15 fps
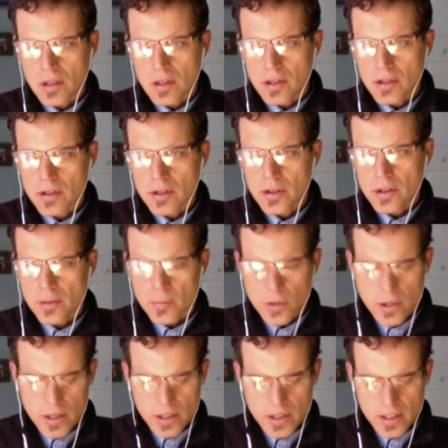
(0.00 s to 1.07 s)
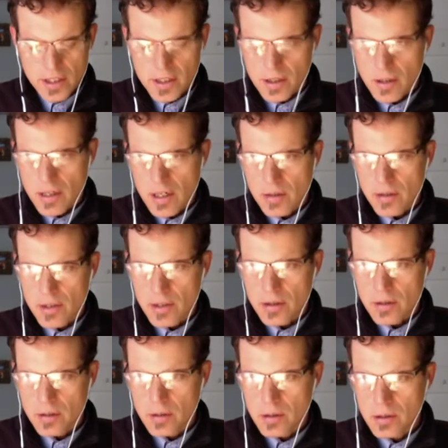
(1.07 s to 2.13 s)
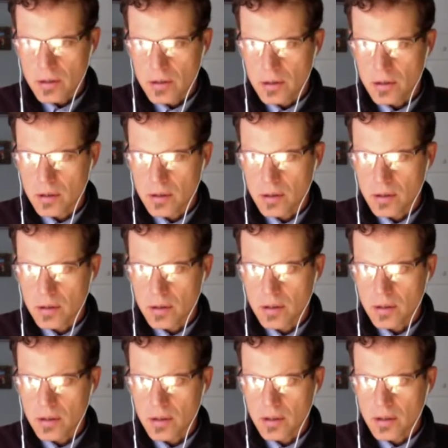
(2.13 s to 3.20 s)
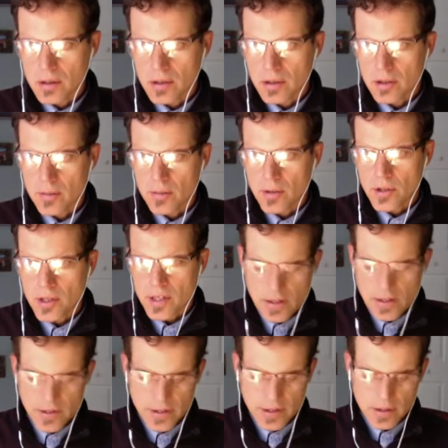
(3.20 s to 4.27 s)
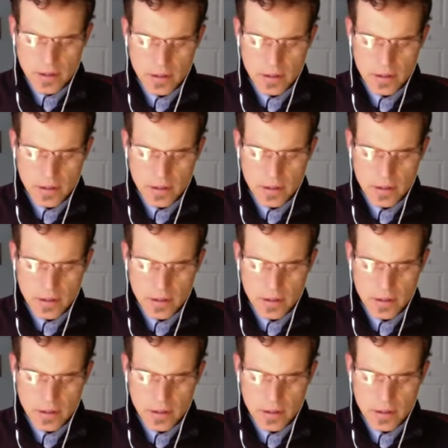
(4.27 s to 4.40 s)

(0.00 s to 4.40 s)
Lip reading: Good morning, Nico. How are you? Good morning, Ollie.